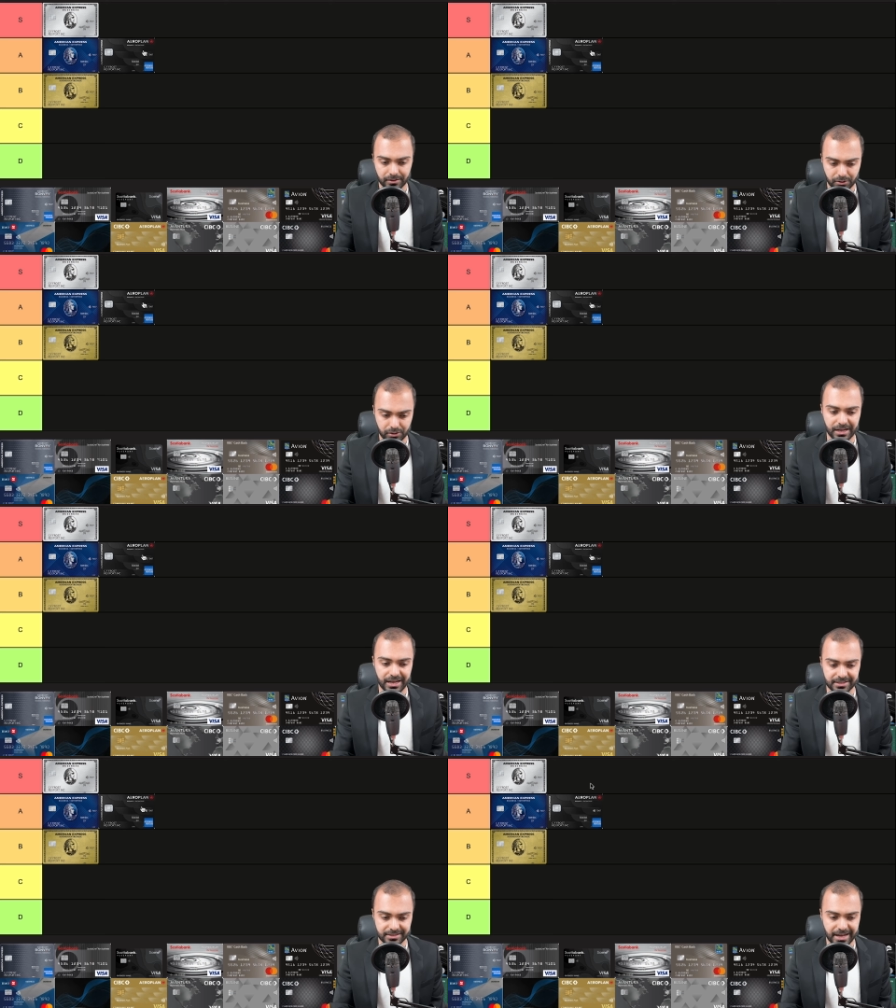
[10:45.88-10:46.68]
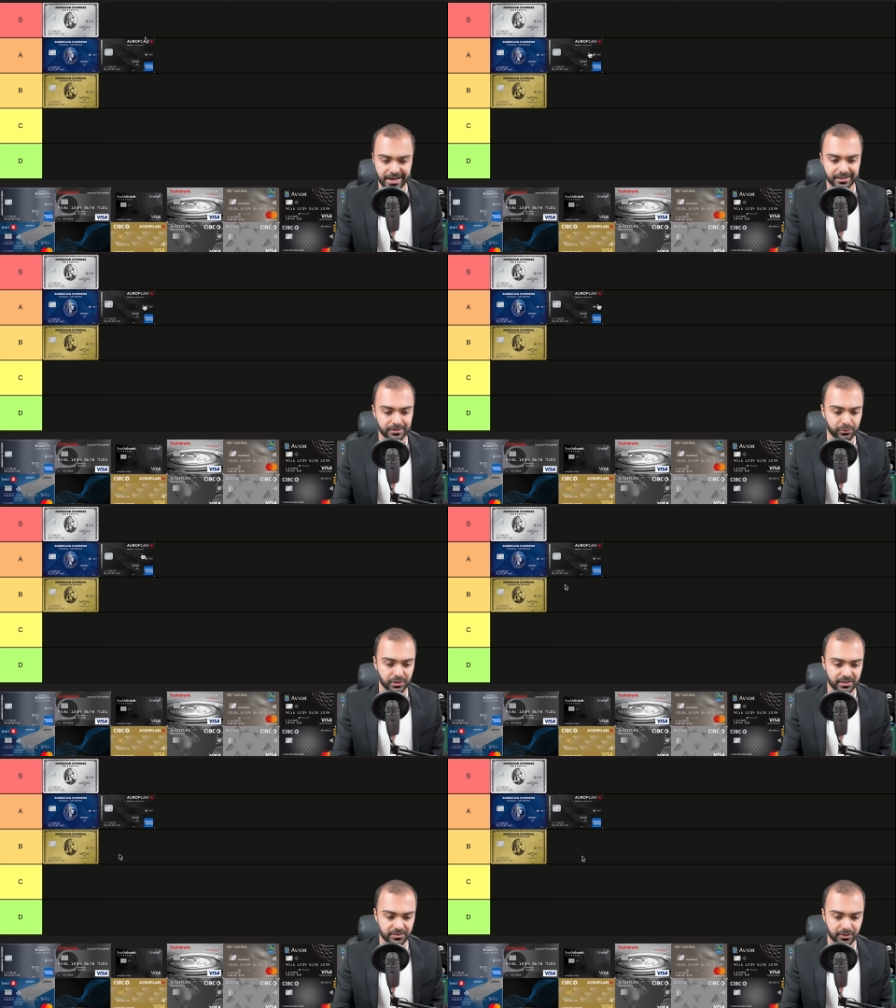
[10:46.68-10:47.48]
good as that. It would
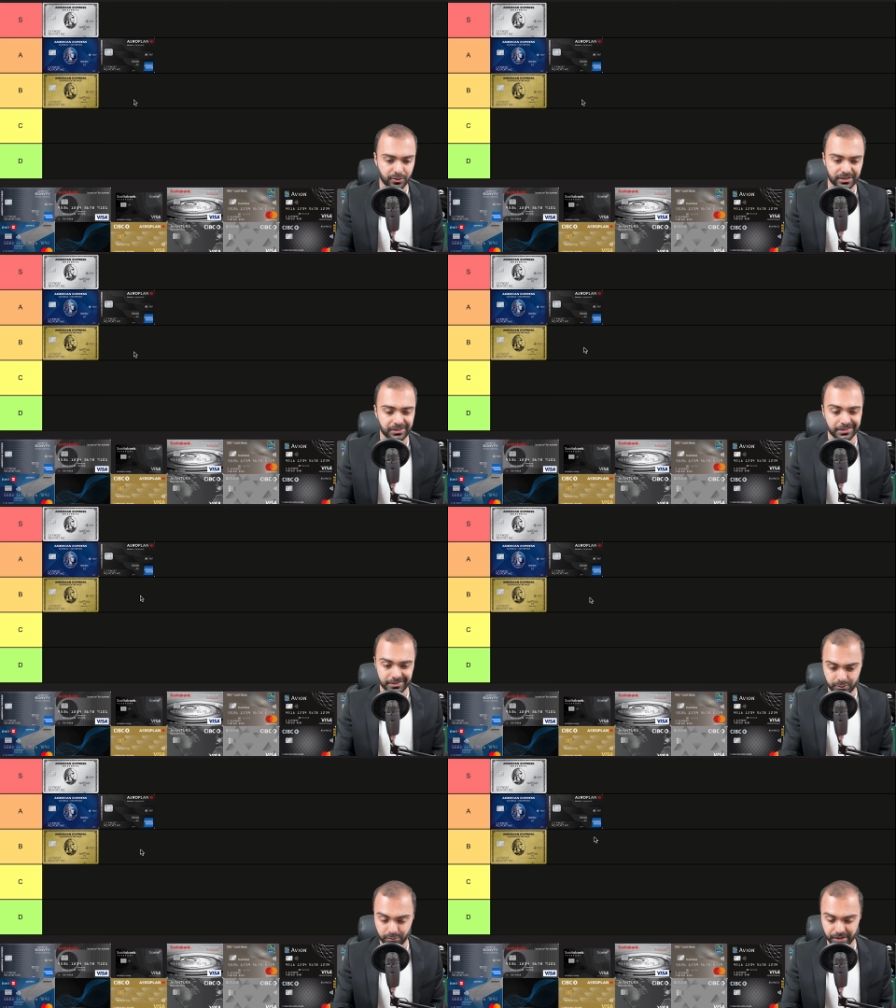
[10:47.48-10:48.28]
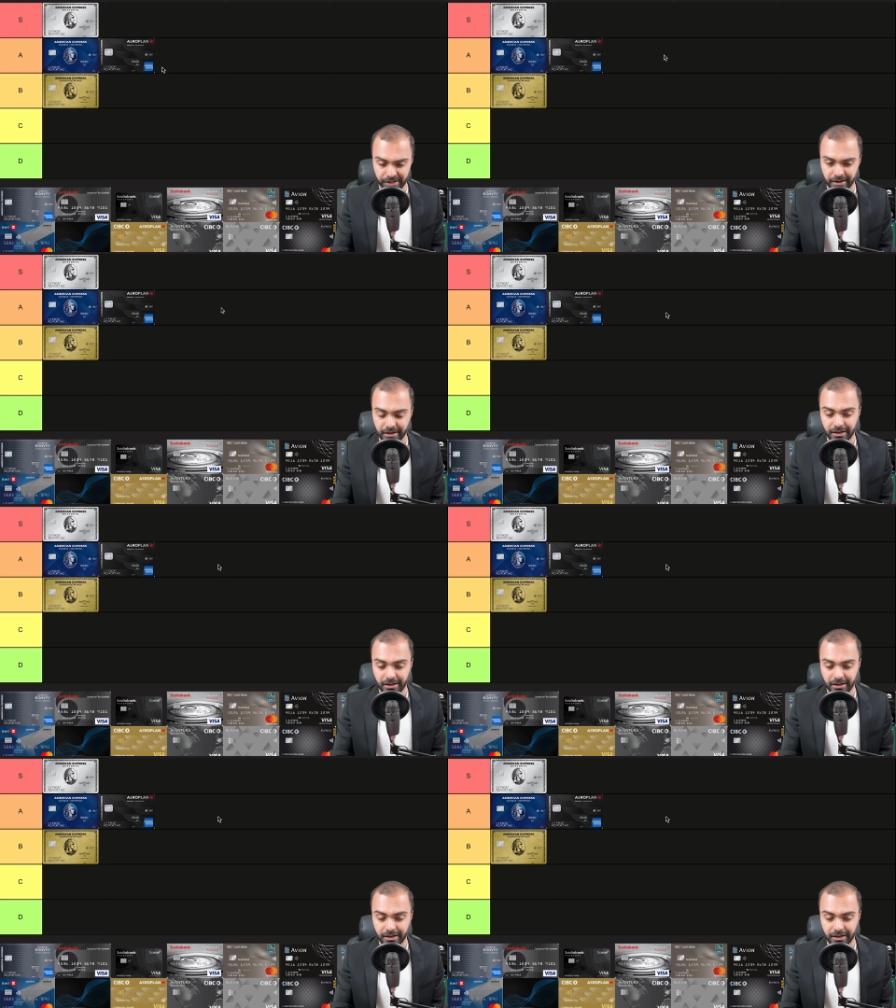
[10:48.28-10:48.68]
easily go down at least to B.